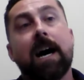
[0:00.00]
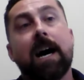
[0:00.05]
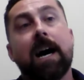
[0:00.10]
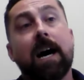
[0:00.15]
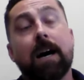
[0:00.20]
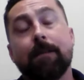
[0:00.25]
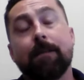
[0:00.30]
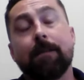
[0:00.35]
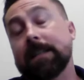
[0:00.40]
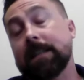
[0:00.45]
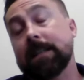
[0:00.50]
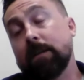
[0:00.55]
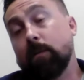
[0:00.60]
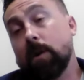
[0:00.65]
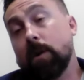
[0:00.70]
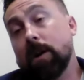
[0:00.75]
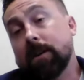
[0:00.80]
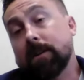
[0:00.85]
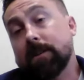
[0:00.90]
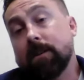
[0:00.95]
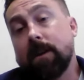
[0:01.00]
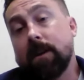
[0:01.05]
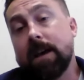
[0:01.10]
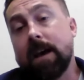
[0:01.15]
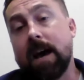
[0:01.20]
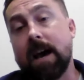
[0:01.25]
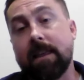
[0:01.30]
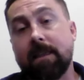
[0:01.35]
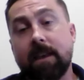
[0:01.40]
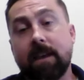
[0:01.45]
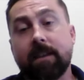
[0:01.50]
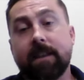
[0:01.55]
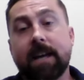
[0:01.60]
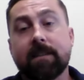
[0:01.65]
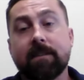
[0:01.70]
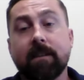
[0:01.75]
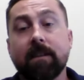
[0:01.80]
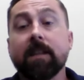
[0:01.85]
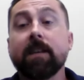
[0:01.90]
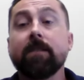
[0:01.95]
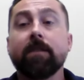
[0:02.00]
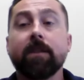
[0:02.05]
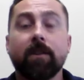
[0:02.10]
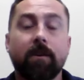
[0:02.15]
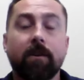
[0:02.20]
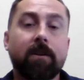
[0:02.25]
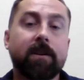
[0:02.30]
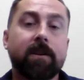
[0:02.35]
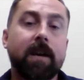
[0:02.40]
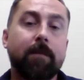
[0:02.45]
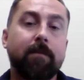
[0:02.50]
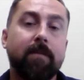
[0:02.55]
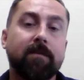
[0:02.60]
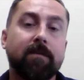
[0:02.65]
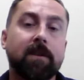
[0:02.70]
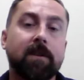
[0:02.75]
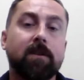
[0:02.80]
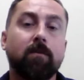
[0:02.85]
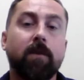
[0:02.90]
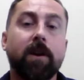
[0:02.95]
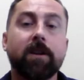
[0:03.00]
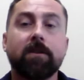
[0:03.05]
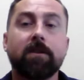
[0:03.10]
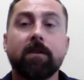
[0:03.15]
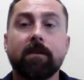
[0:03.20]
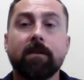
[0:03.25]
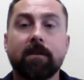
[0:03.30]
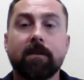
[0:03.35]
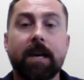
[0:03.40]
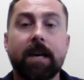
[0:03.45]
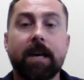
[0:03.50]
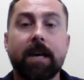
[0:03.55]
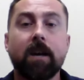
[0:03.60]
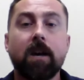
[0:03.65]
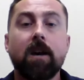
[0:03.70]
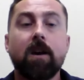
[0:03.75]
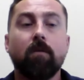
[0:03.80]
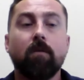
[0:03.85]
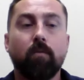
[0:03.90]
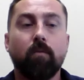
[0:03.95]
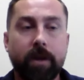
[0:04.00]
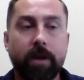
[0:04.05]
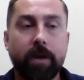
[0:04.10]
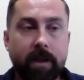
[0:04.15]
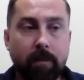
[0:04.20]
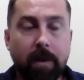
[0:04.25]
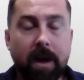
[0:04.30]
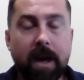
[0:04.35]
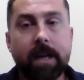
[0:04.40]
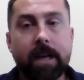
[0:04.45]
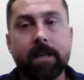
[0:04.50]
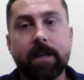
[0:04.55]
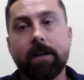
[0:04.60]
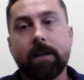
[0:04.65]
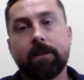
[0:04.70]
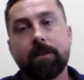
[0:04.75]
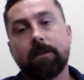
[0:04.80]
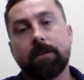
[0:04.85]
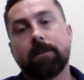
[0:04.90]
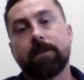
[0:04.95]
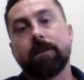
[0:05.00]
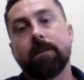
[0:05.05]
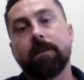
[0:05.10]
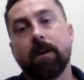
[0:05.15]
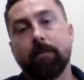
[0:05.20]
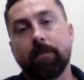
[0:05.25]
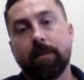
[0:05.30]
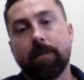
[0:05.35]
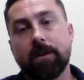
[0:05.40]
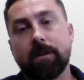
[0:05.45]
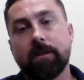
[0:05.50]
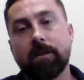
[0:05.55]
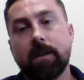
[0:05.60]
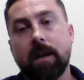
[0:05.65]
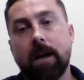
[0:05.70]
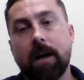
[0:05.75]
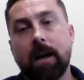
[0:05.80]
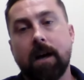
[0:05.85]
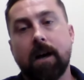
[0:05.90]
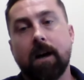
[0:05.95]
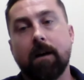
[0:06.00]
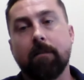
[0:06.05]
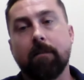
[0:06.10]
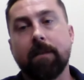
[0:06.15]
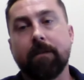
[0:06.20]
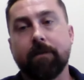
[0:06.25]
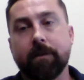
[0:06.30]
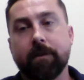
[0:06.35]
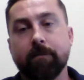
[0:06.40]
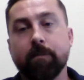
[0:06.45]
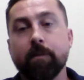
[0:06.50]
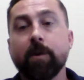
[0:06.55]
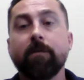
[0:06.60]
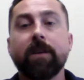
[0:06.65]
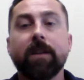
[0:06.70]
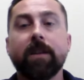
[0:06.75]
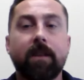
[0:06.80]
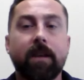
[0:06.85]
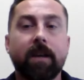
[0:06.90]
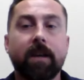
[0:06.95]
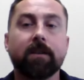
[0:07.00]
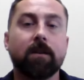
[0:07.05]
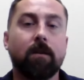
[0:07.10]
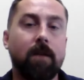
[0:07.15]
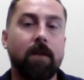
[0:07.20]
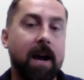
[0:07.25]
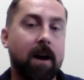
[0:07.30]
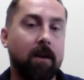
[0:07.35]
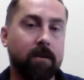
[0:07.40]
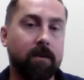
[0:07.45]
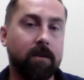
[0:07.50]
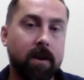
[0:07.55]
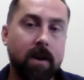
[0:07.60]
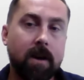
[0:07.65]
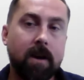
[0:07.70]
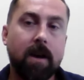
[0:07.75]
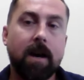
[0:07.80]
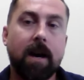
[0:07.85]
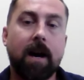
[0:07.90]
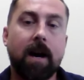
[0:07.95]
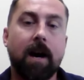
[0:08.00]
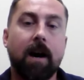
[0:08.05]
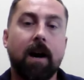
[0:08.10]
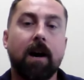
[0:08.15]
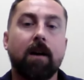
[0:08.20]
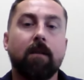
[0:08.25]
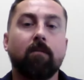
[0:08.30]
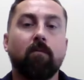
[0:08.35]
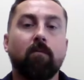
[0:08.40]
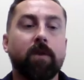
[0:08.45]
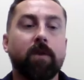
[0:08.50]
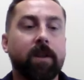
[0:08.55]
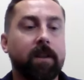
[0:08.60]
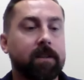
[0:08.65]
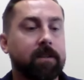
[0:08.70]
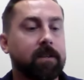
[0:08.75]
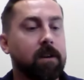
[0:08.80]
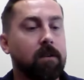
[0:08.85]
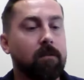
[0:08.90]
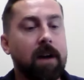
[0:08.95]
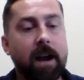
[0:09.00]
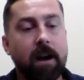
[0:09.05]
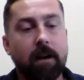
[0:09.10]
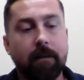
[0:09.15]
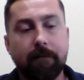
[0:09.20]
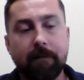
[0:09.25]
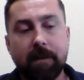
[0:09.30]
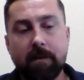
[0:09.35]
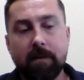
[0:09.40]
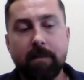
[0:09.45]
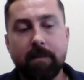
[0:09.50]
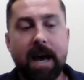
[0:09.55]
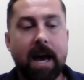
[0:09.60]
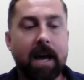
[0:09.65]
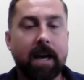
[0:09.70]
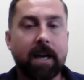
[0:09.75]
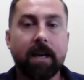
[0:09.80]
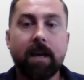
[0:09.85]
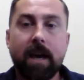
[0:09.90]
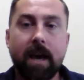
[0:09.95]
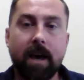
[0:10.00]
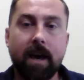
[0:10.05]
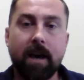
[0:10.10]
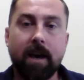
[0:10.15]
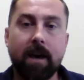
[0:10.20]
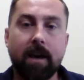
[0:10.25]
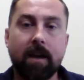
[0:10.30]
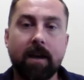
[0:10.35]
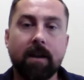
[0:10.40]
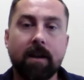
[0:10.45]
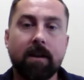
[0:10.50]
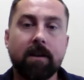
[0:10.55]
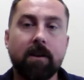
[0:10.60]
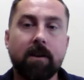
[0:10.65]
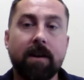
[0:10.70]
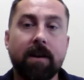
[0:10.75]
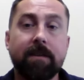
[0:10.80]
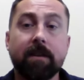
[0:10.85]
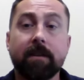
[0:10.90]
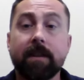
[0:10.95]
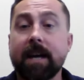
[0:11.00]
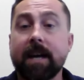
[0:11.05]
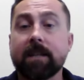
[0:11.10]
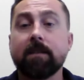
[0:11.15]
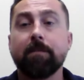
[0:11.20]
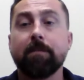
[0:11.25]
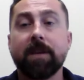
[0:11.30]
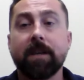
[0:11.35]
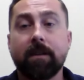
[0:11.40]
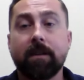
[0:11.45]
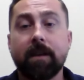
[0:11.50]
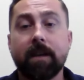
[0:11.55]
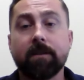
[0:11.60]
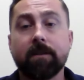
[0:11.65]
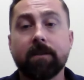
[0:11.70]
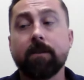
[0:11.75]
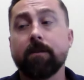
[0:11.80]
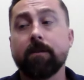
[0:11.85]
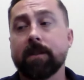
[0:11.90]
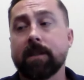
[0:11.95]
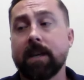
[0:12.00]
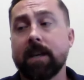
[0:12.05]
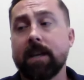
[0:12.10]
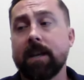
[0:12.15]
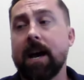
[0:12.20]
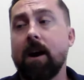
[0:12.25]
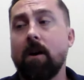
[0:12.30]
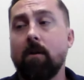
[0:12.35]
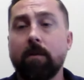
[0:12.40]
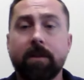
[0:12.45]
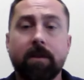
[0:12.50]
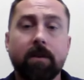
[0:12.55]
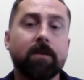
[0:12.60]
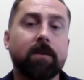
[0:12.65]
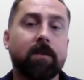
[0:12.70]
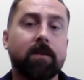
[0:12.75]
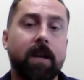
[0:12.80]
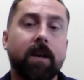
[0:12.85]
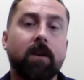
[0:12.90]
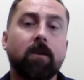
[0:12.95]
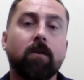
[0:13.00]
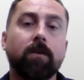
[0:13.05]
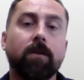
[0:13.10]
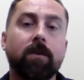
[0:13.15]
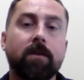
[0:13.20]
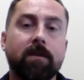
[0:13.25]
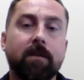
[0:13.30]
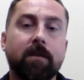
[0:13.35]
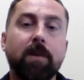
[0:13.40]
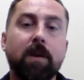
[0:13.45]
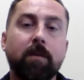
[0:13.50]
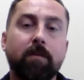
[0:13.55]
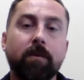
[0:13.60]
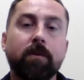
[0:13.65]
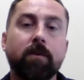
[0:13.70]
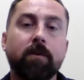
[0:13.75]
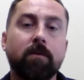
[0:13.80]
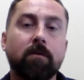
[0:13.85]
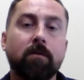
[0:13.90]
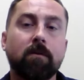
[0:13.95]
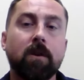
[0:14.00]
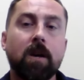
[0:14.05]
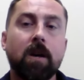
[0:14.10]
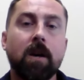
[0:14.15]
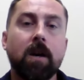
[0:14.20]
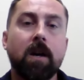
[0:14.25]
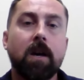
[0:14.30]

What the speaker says: That didn't work. So I think that's a live and learn type of situation, is like really pay attention to your numbers if you're moving things around. We listen to rider feedback. And, you know, I think that's a big thing too, is getting out with those stakeholders of people who,